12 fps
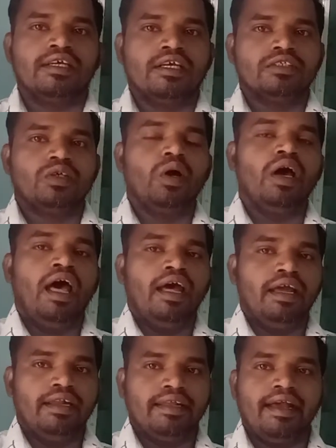So
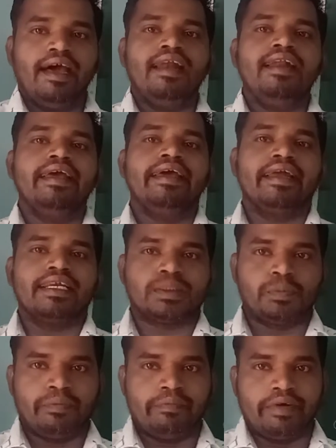in the earlier
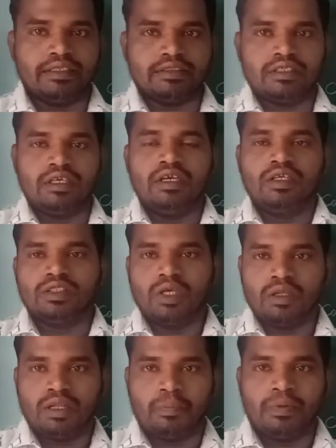experiments,
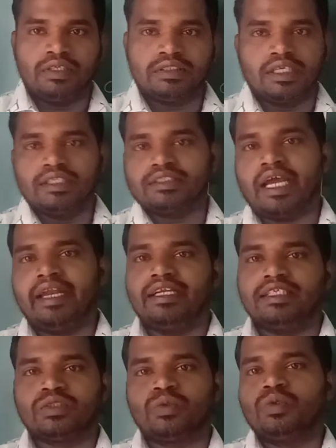so the
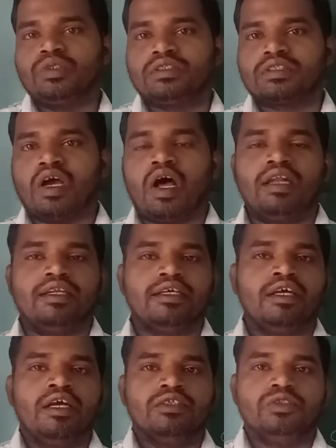scientist who is called
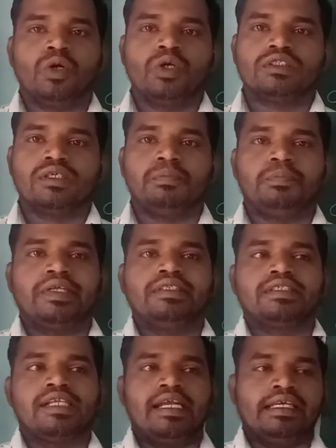Joseph
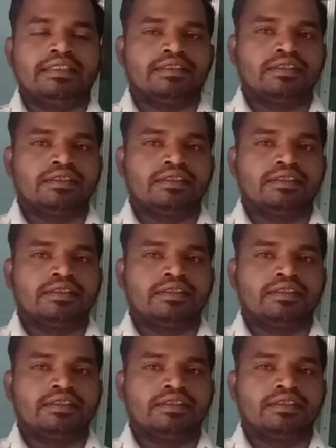Priestley,